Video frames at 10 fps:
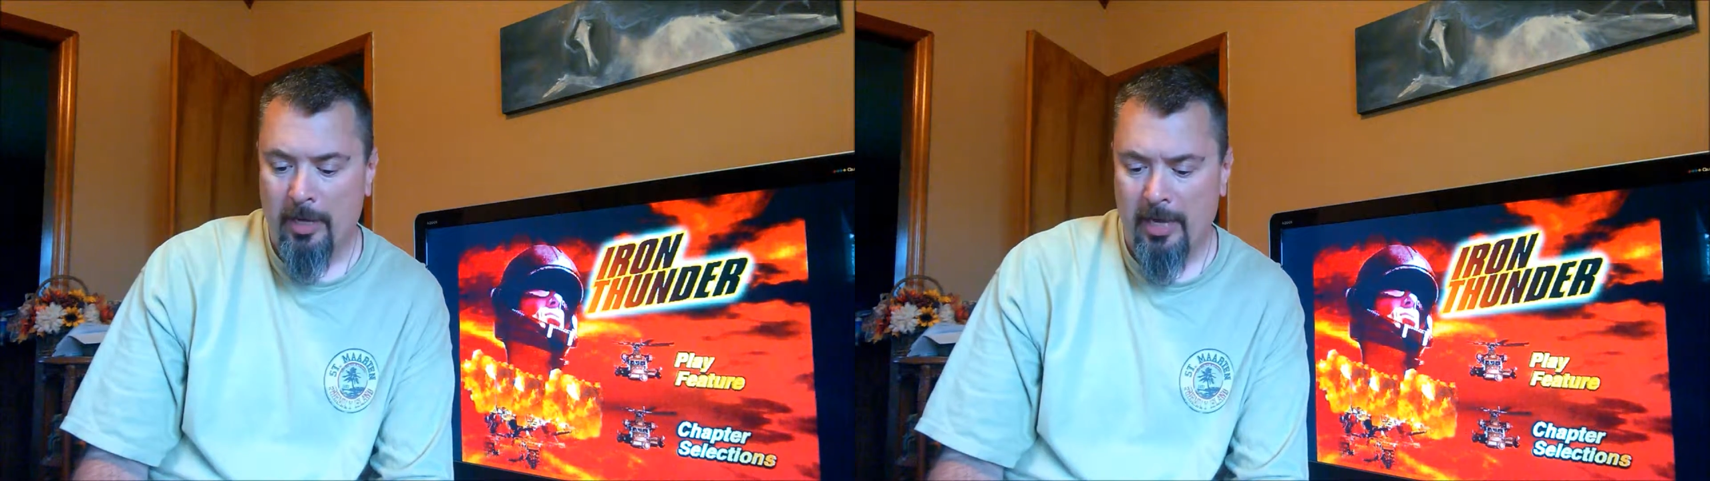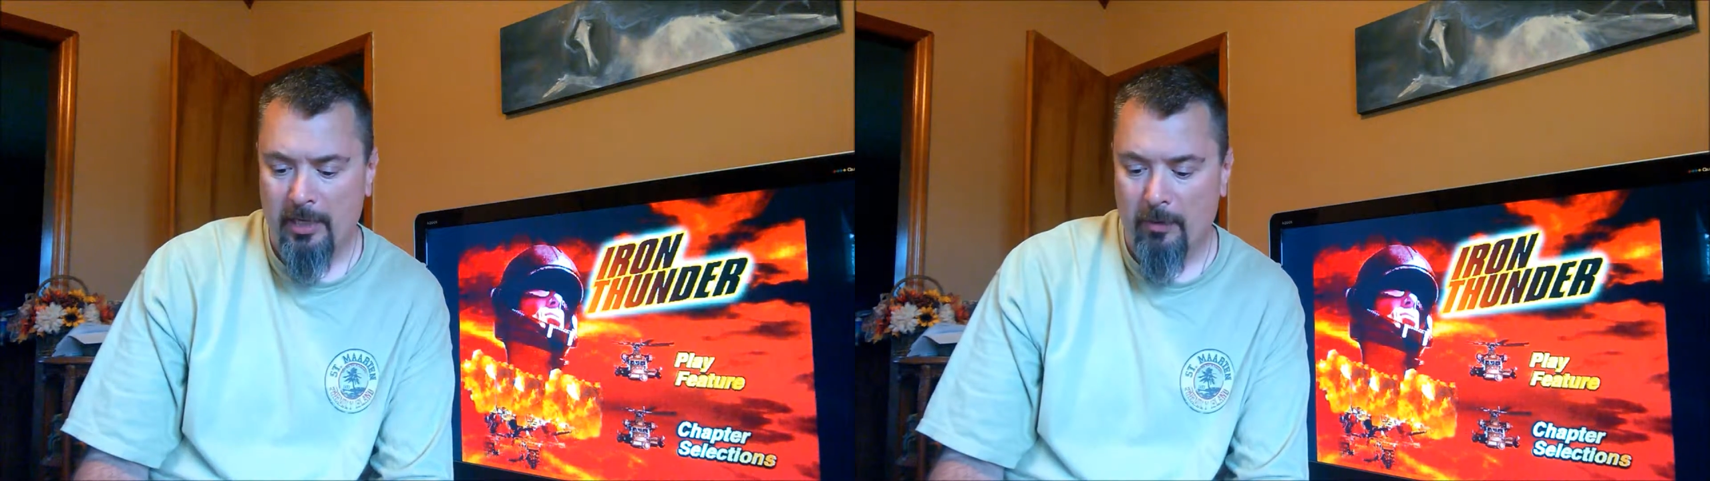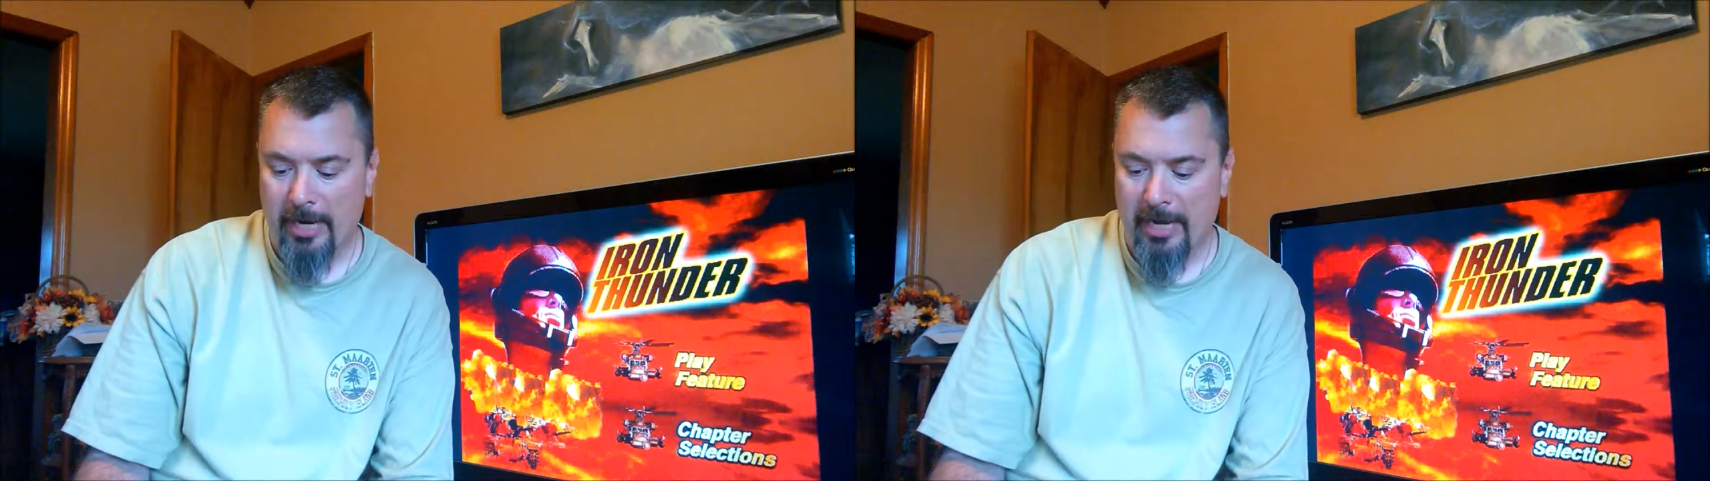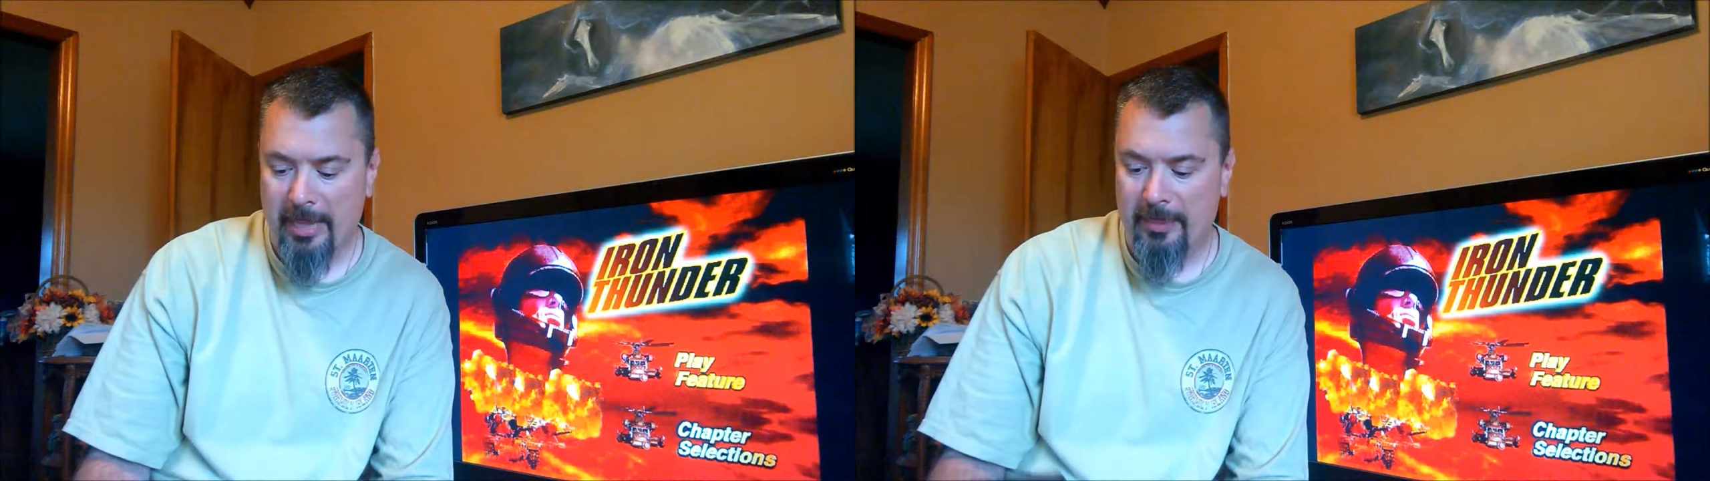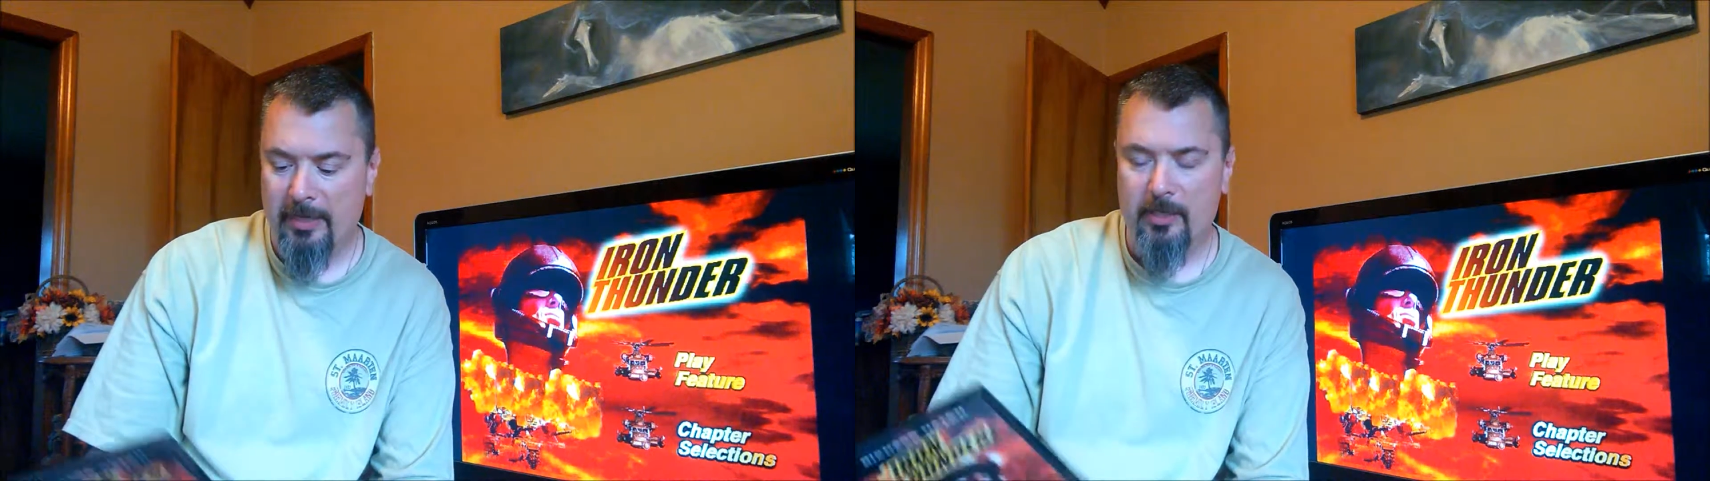Anyway,
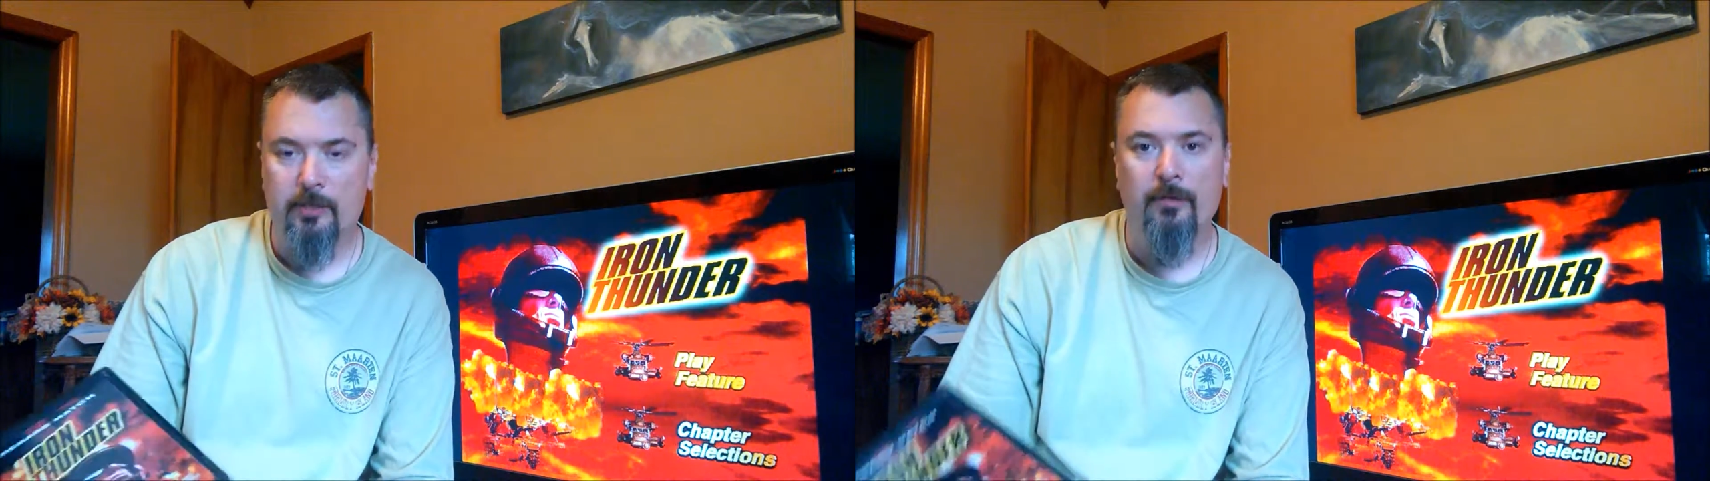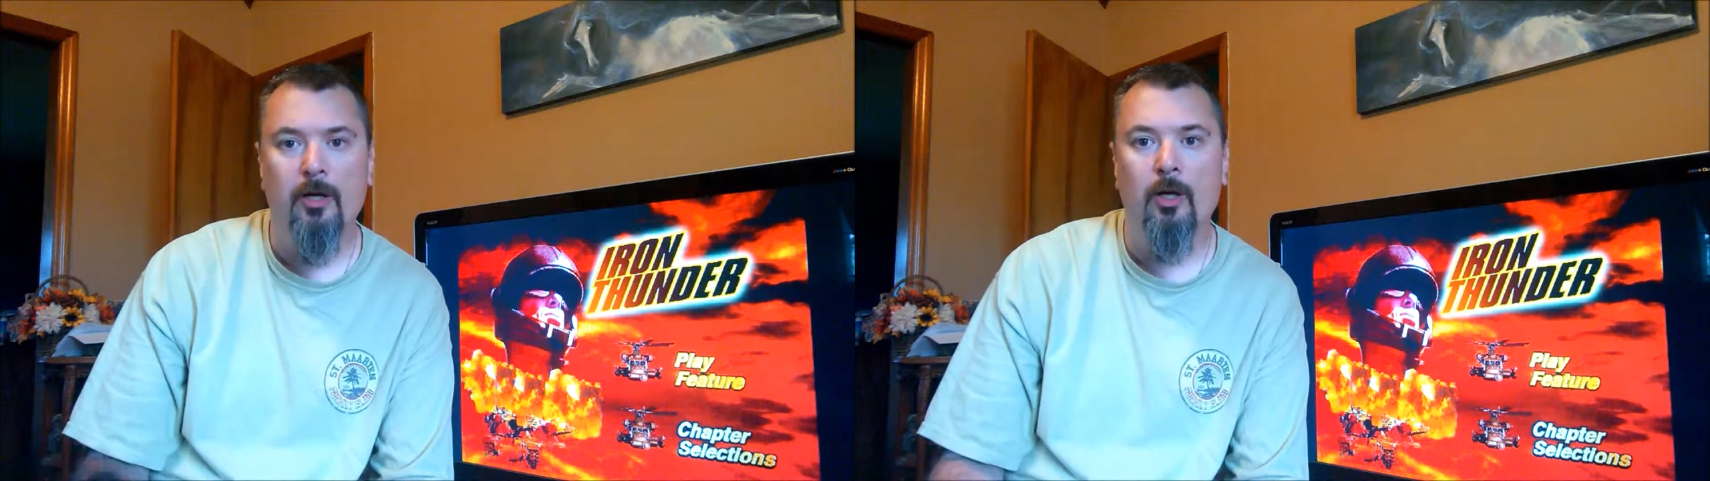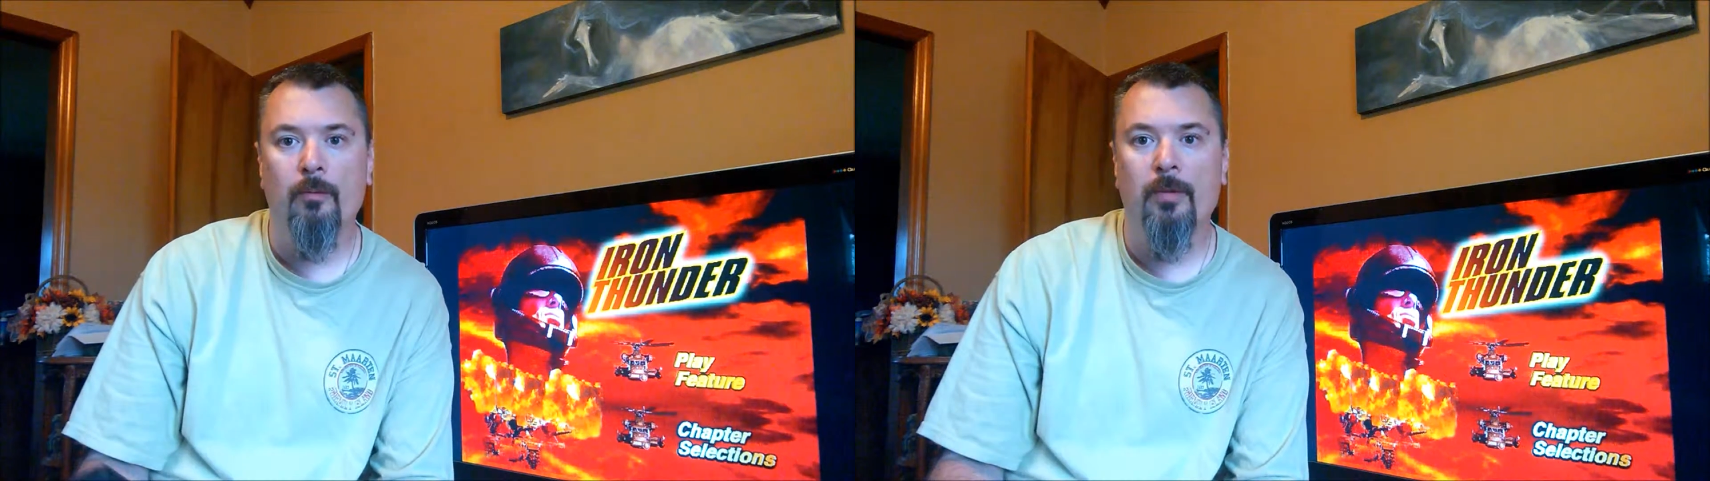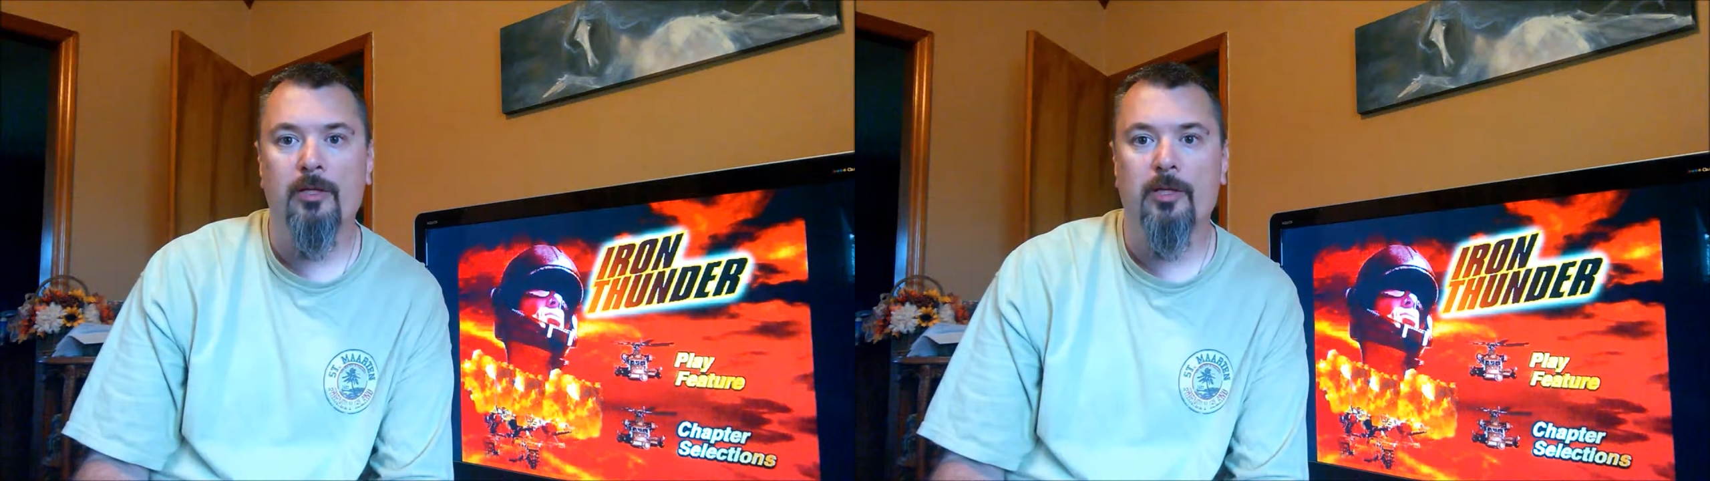this film